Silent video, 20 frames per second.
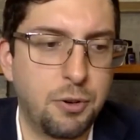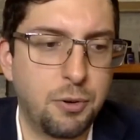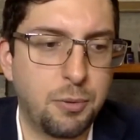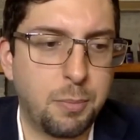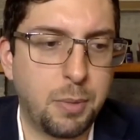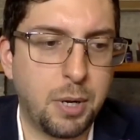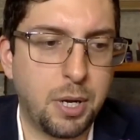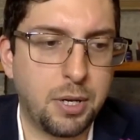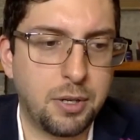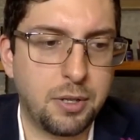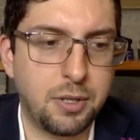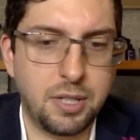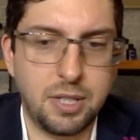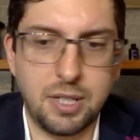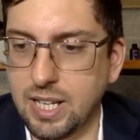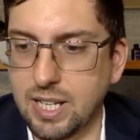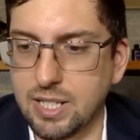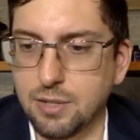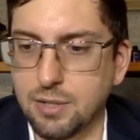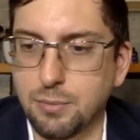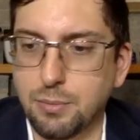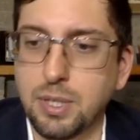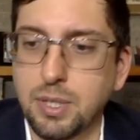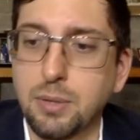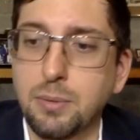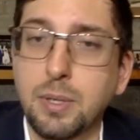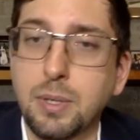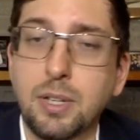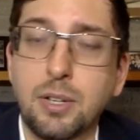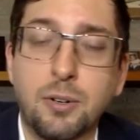your bottle is a real
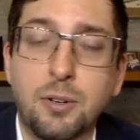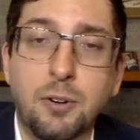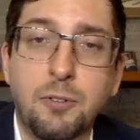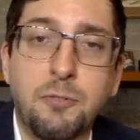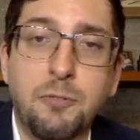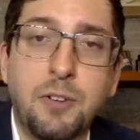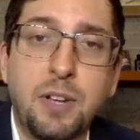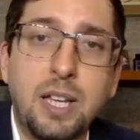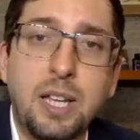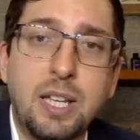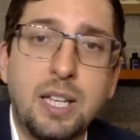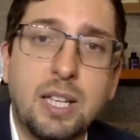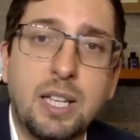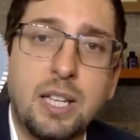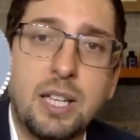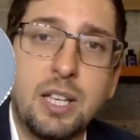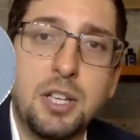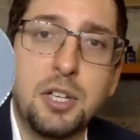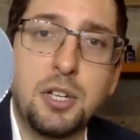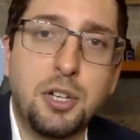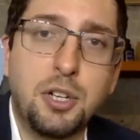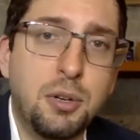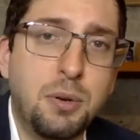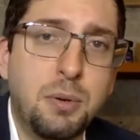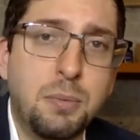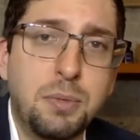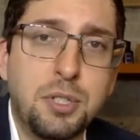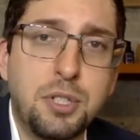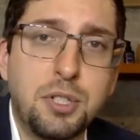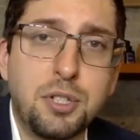one or a fake. Though
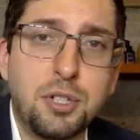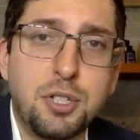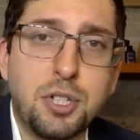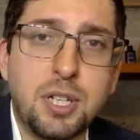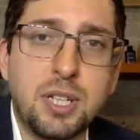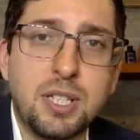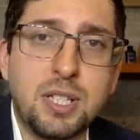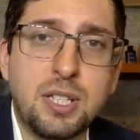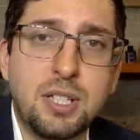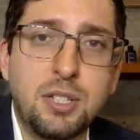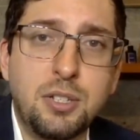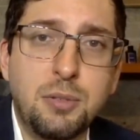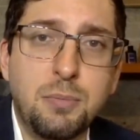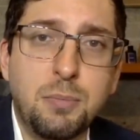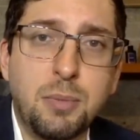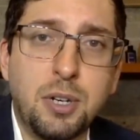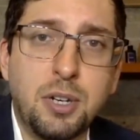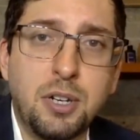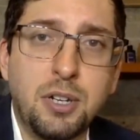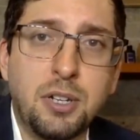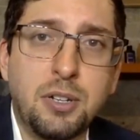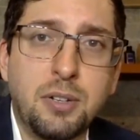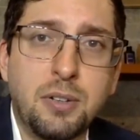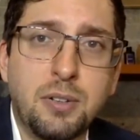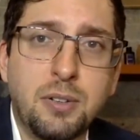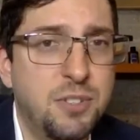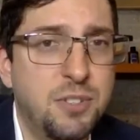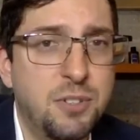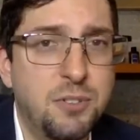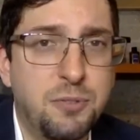I would suggest you buy
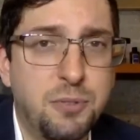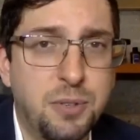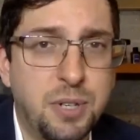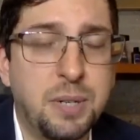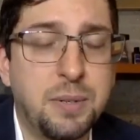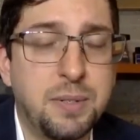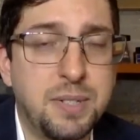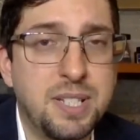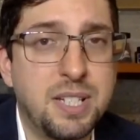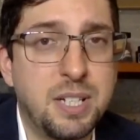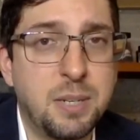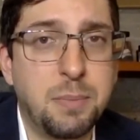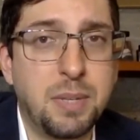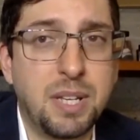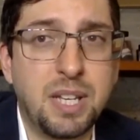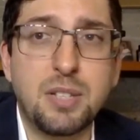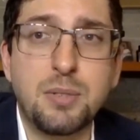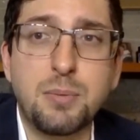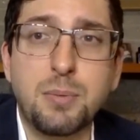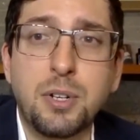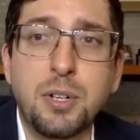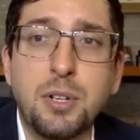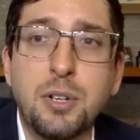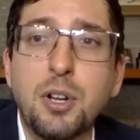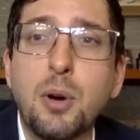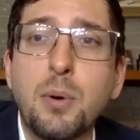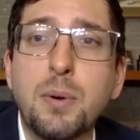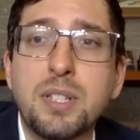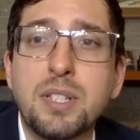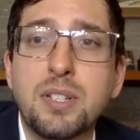your fragrance in a place where you
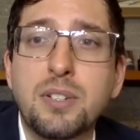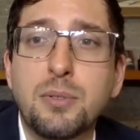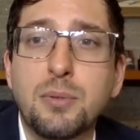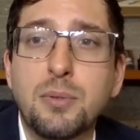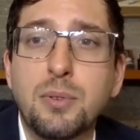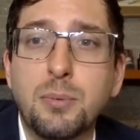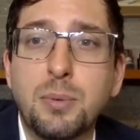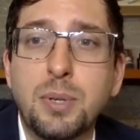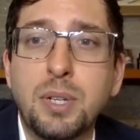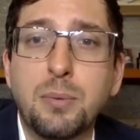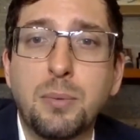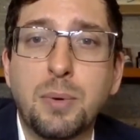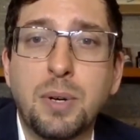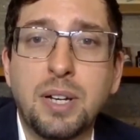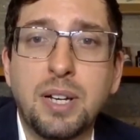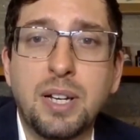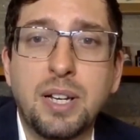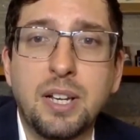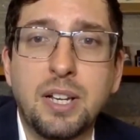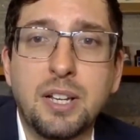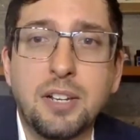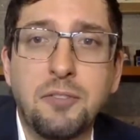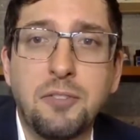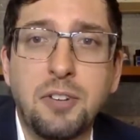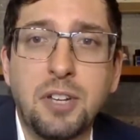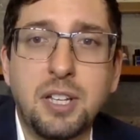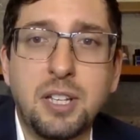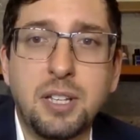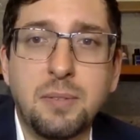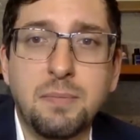know it's a real one and not a
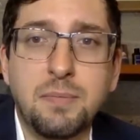fake.